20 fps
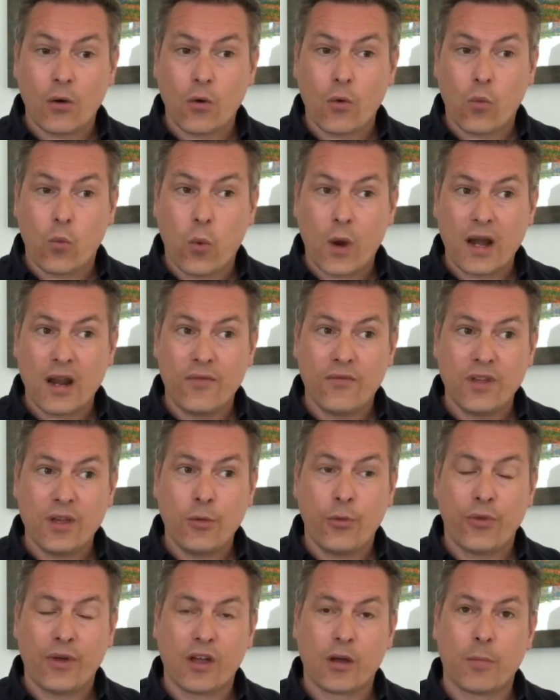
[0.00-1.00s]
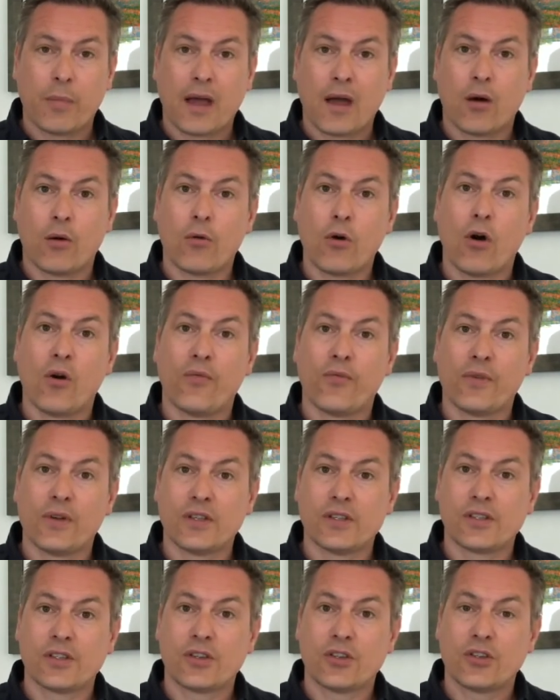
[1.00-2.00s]
whenever you think about
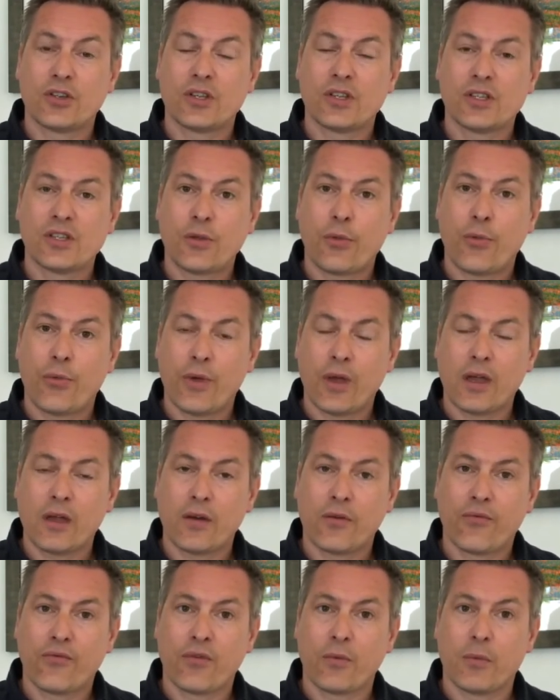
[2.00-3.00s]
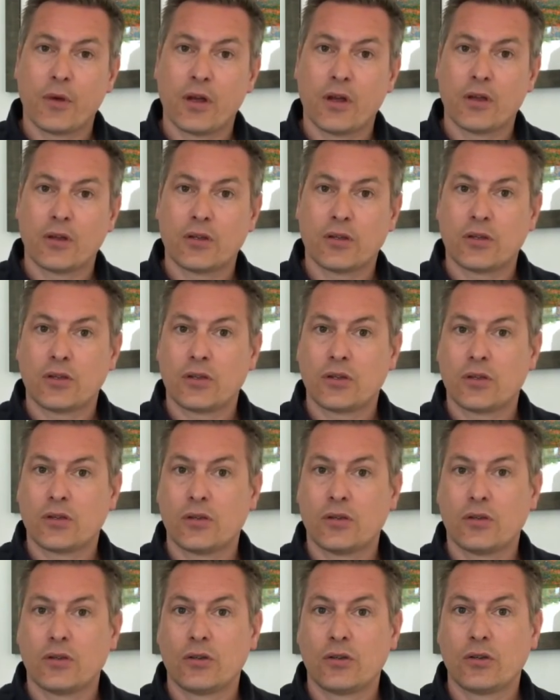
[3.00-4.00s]
offers, just think from a
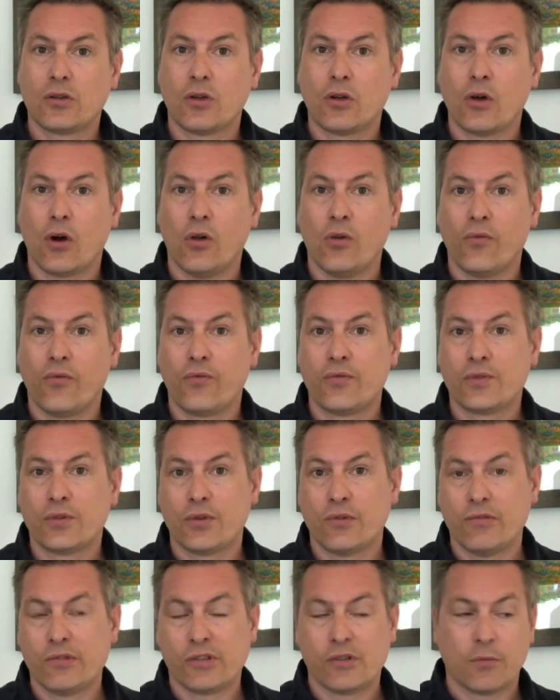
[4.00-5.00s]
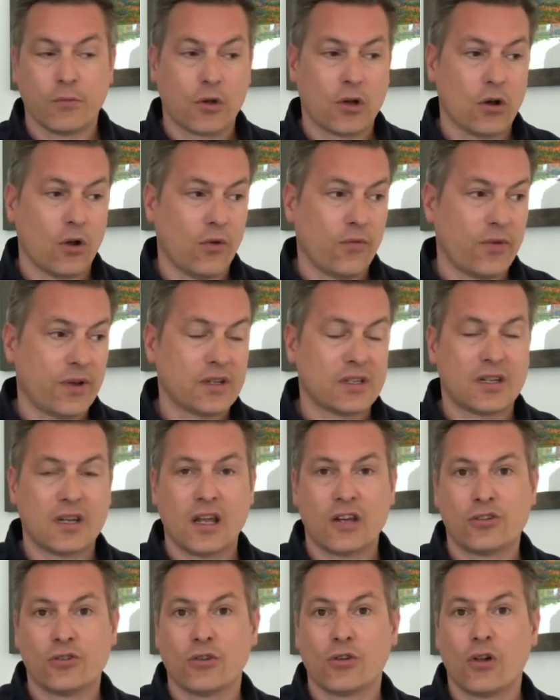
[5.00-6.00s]
golf tourism,
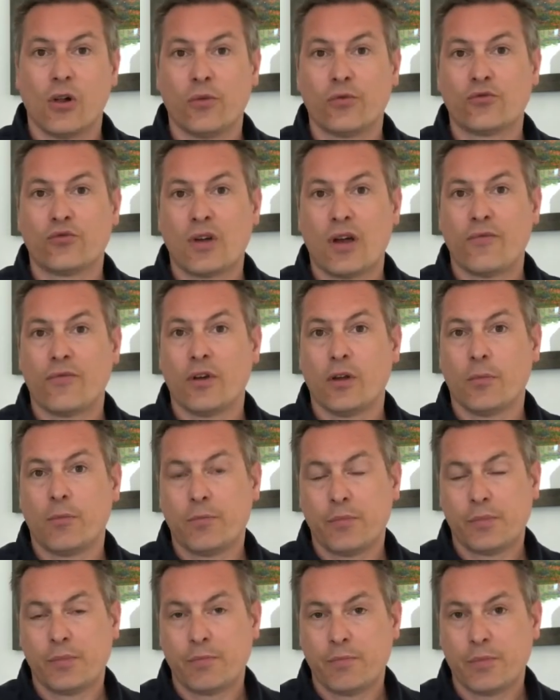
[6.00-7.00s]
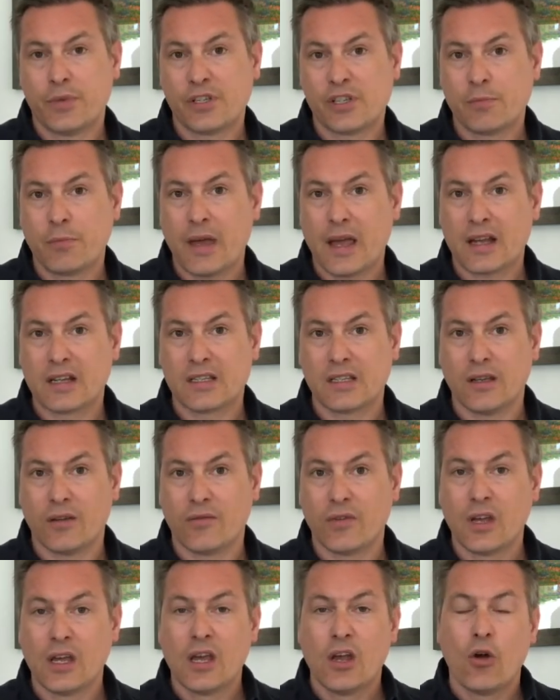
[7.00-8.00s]
international golf traveller perspective.
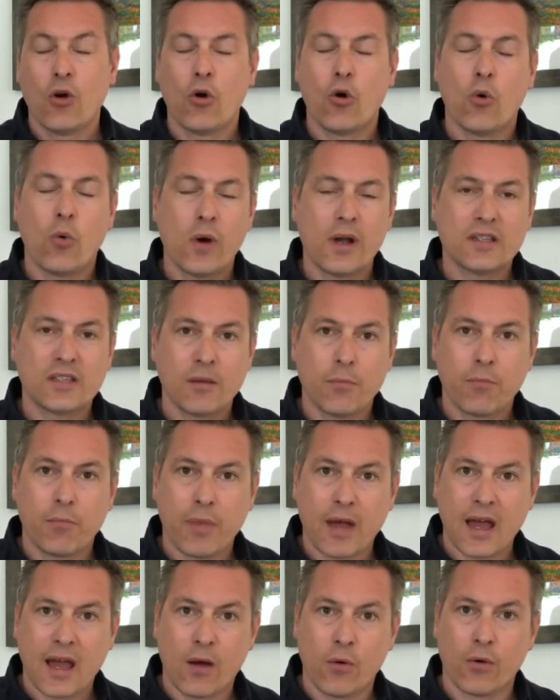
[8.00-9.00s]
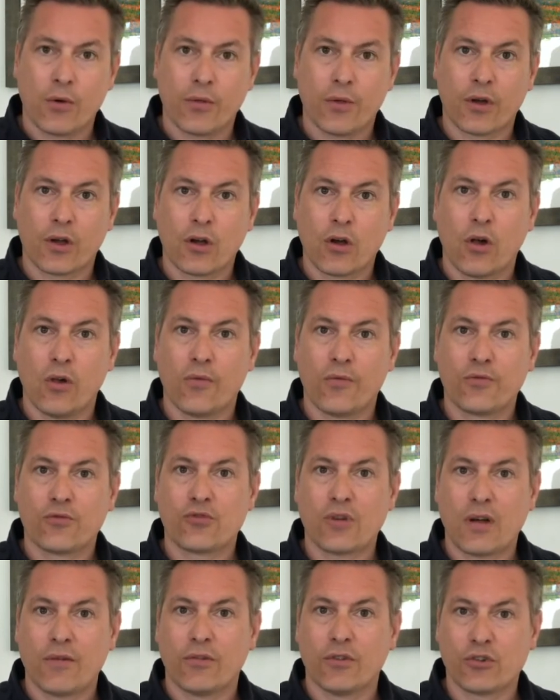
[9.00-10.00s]
Always empower the golf
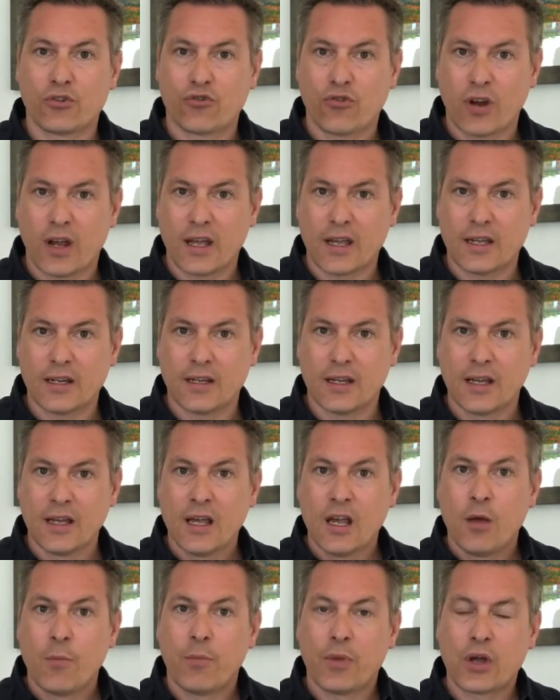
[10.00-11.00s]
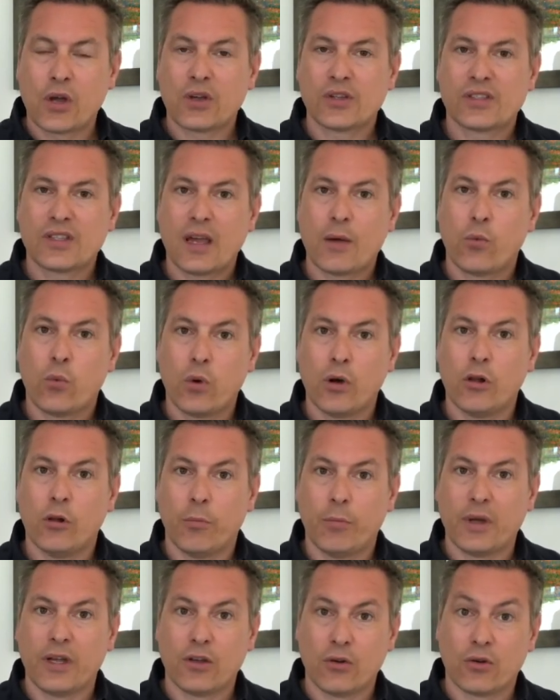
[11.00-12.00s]
travel trade, because they will
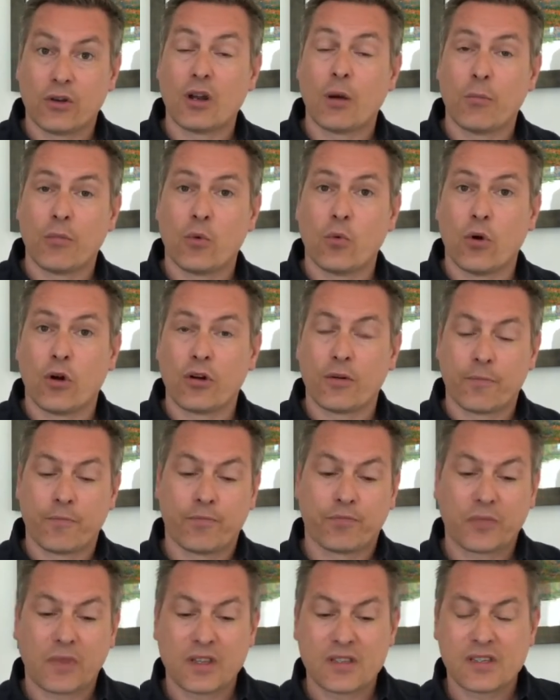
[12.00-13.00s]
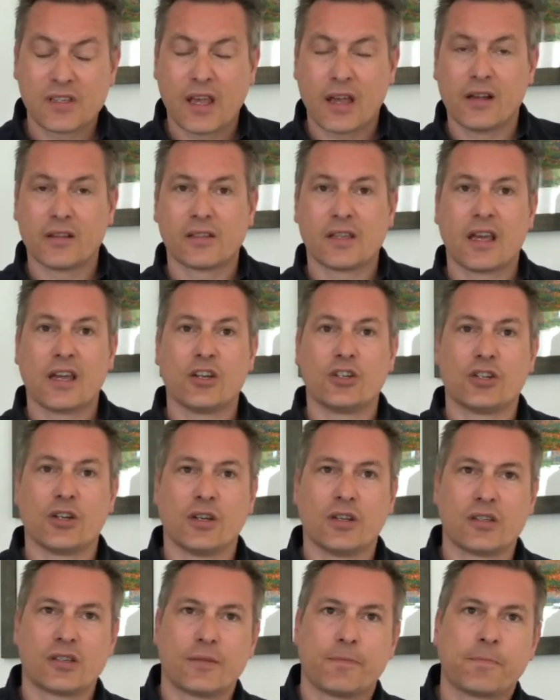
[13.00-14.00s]
be your number one sales
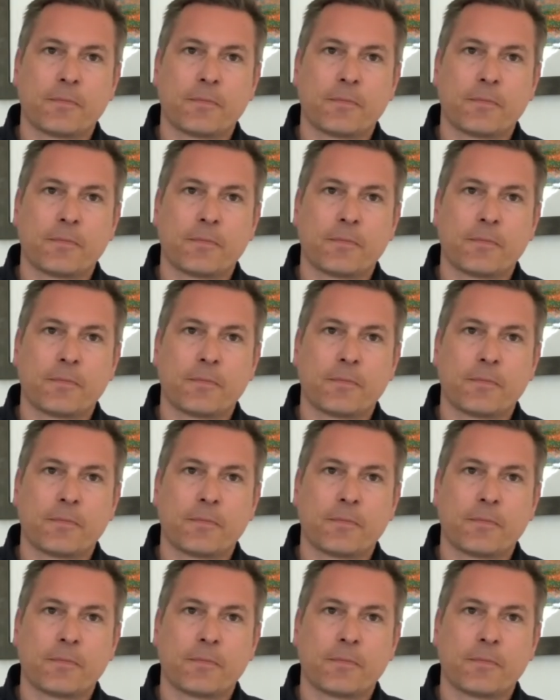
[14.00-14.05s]
agent.